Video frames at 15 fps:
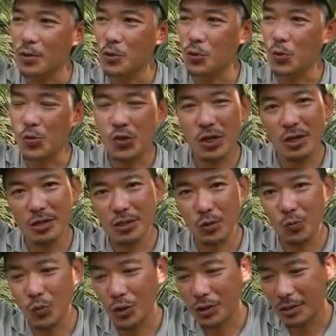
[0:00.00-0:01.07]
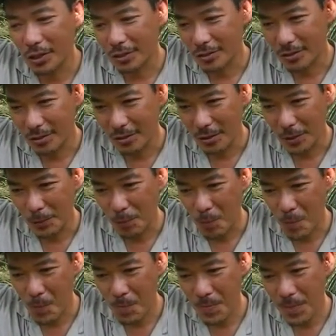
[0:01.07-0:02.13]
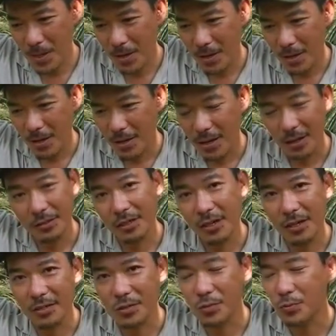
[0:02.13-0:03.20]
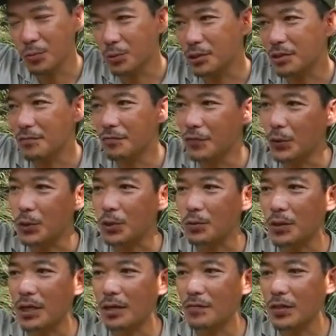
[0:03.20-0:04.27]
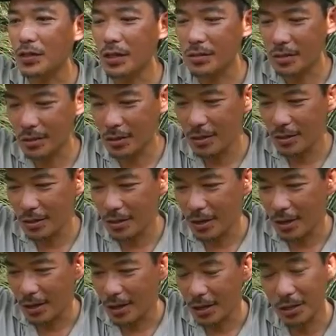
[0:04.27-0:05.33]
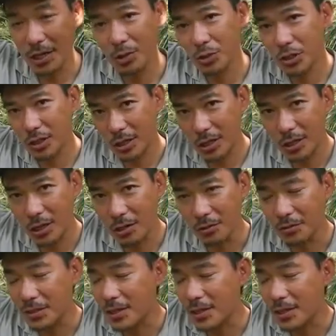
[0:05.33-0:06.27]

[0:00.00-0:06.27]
Juche is a word that cadres would invoke whenever they see a nail sticking out.